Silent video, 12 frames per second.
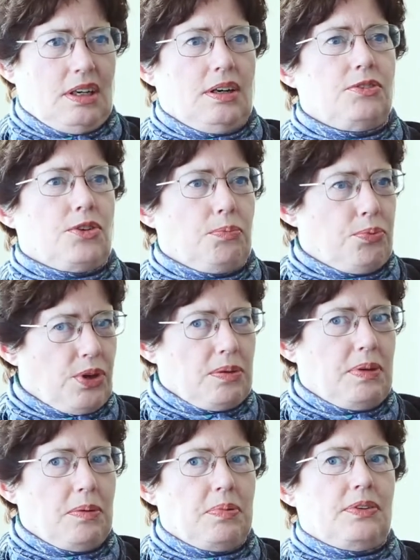So bring
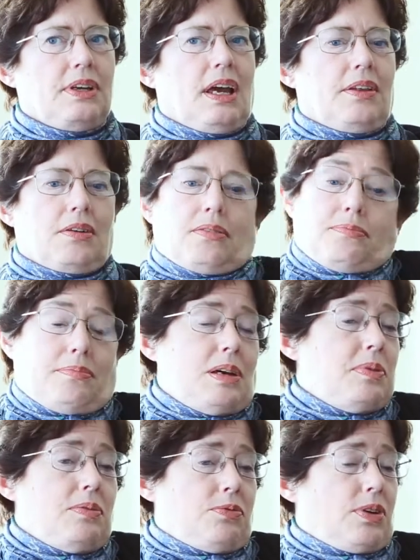people together,
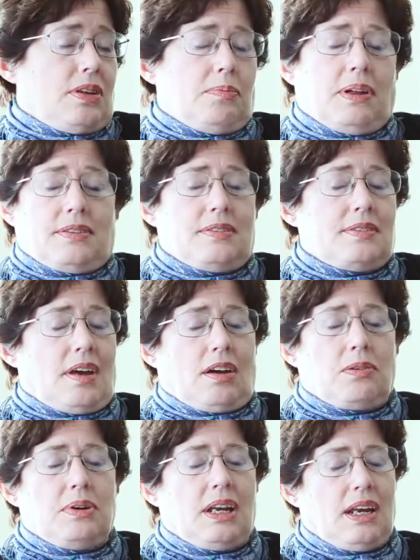maybe in front of the Blessed
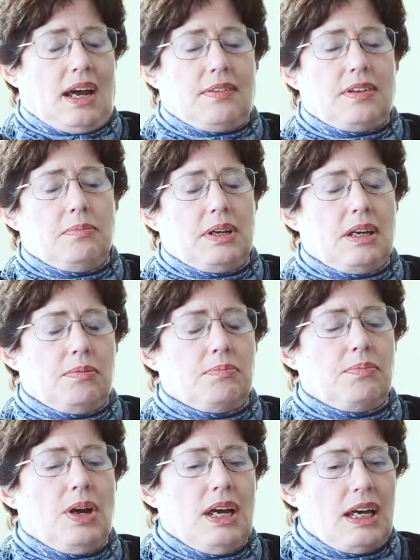Sacrament, and have them begin
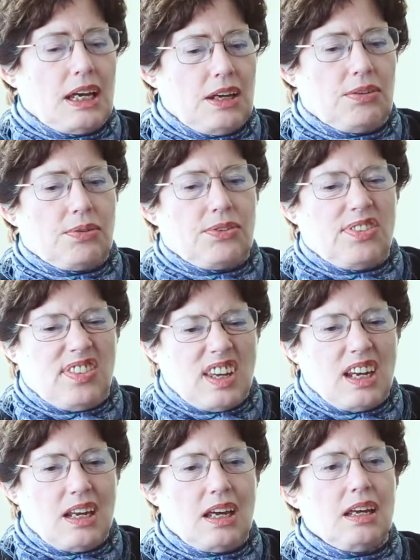
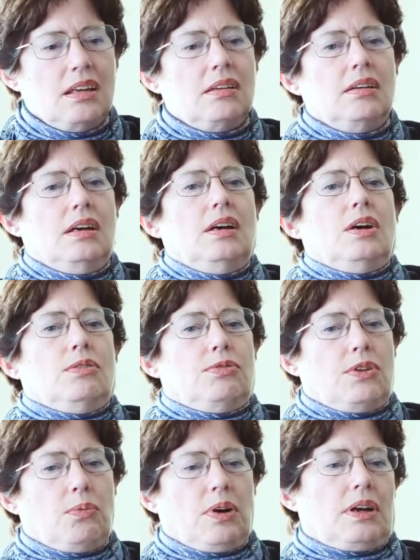interceding for
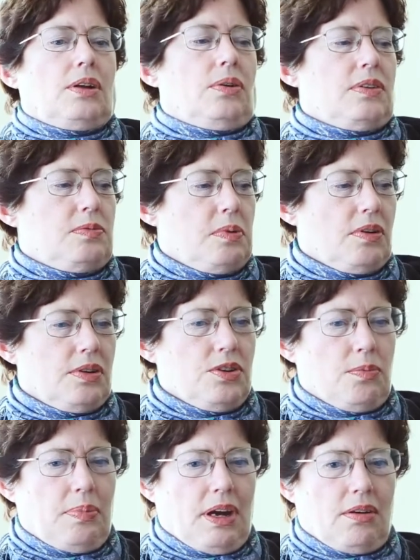the work of the Holy Spirit in your
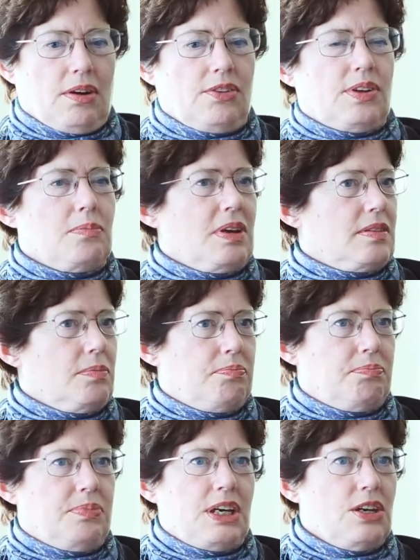parish. That makes a
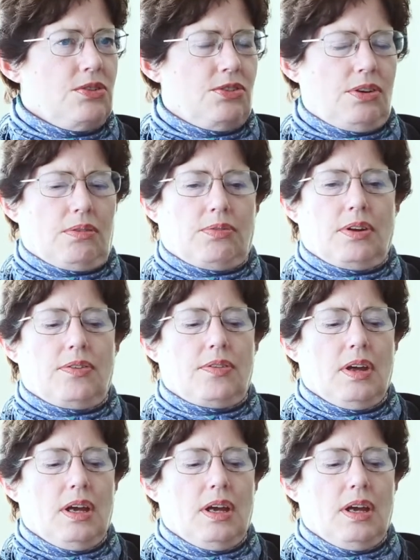huge difference.